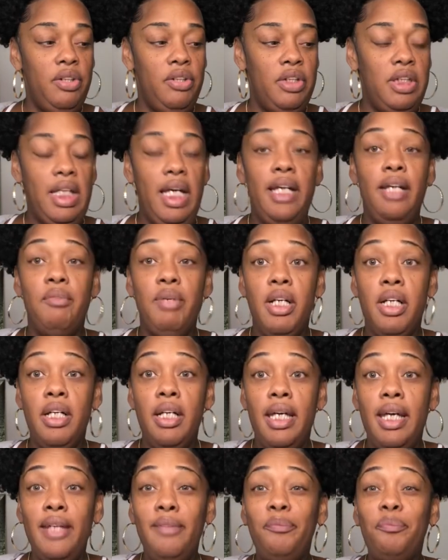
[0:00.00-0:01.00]
to do today, we're
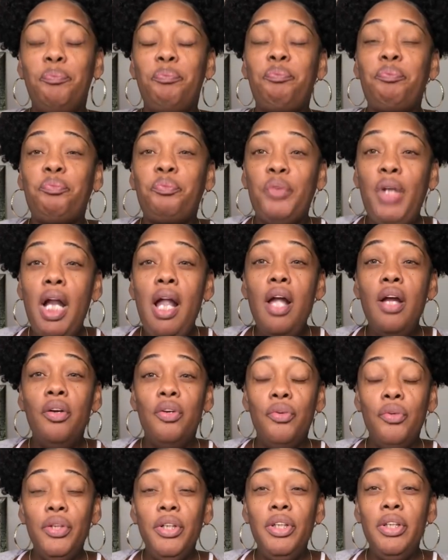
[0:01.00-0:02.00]
cooking
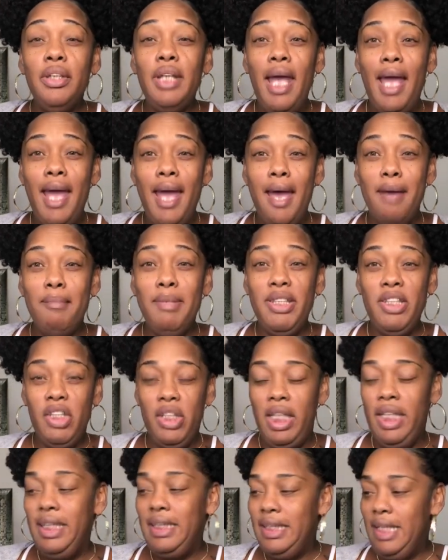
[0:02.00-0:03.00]
grilled ham and
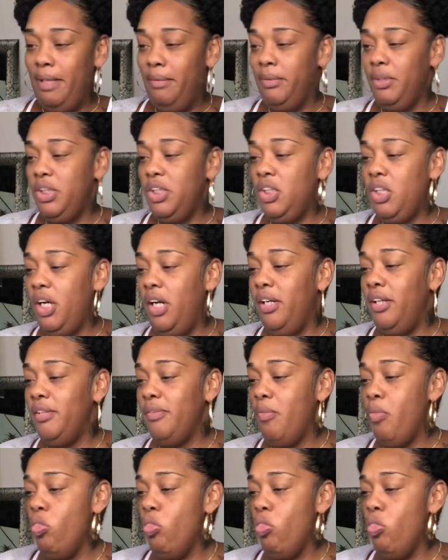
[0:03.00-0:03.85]
cheese sandwiches, y'all.